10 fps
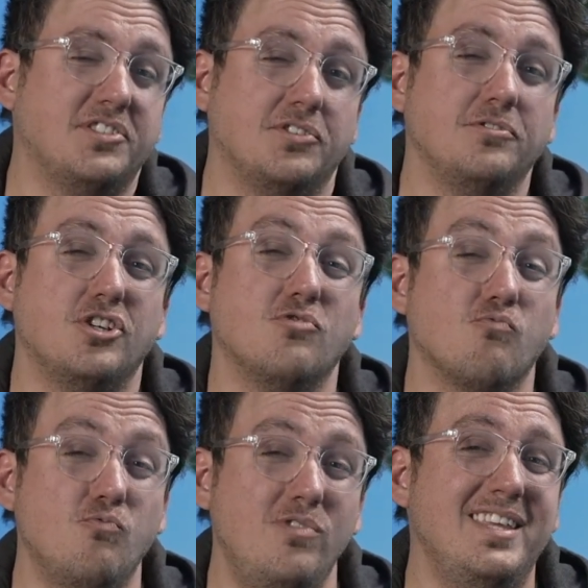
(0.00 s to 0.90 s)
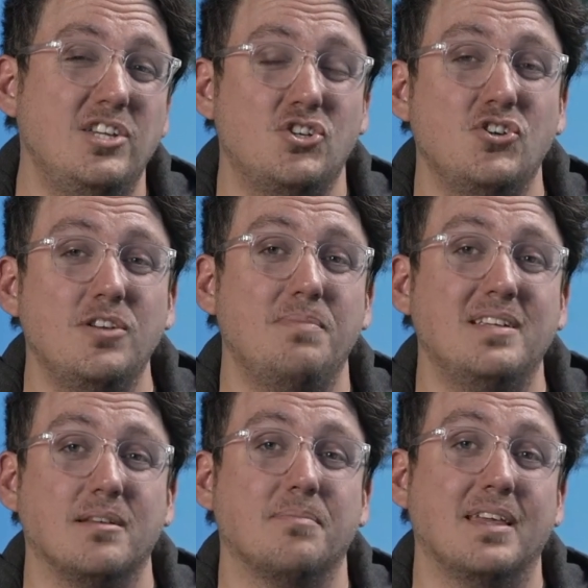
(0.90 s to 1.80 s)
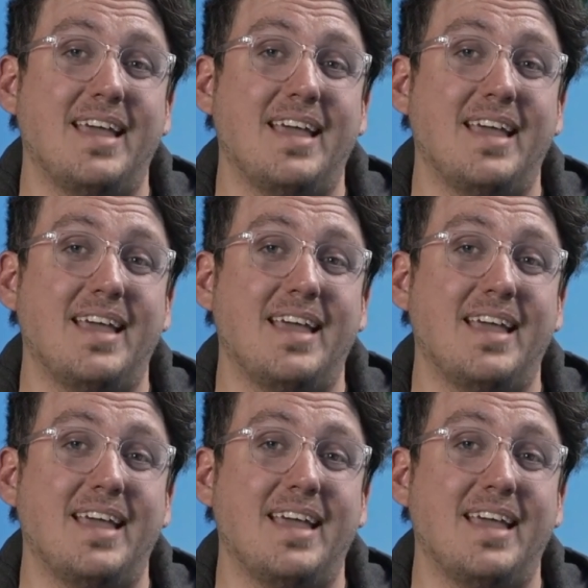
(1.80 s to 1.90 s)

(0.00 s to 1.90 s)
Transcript: solution really should be something